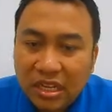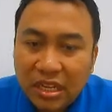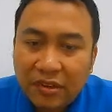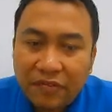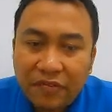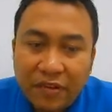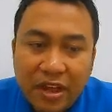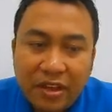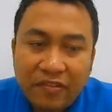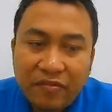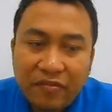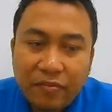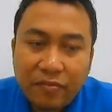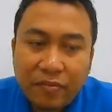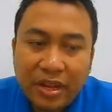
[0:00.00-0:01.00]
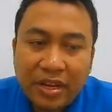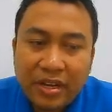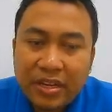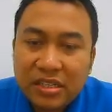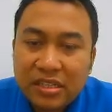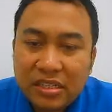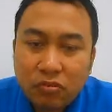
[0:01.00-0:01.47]
5
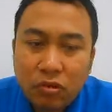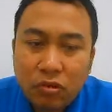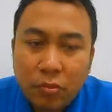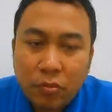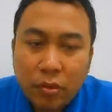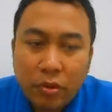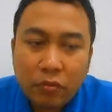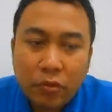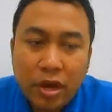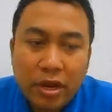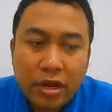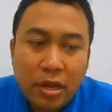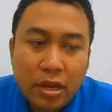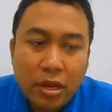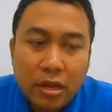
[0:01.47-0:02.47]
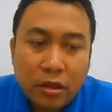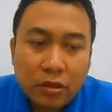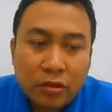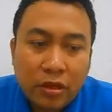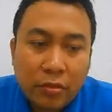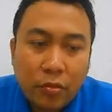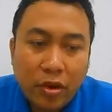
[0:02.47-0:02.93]
minus 1.1,
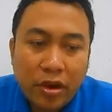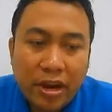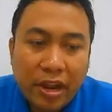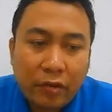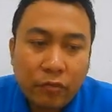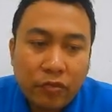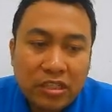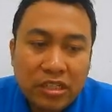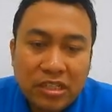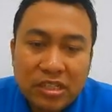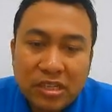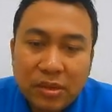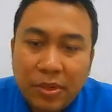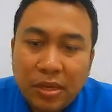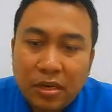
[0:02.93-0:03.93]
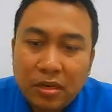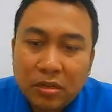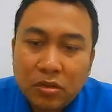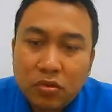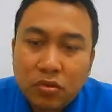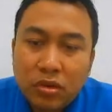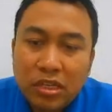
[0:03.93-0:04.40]
3.9, which is
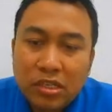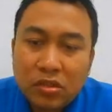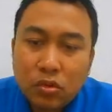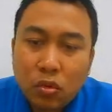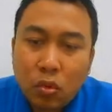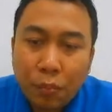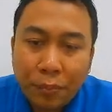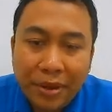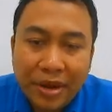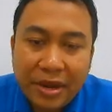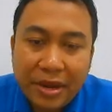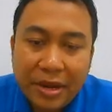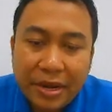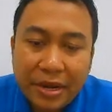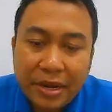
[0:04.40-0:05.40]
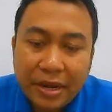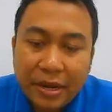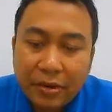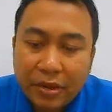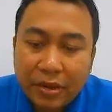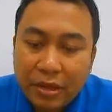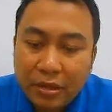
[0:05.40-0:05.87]
similar to this open.
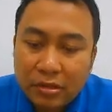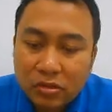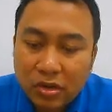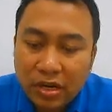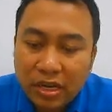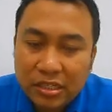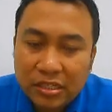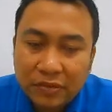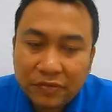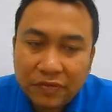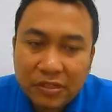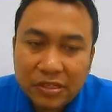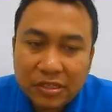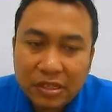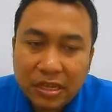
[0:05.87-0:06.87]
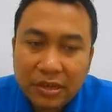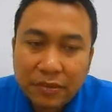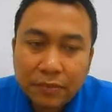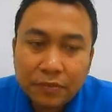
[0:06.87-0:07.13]
Okay, so that is the first thing.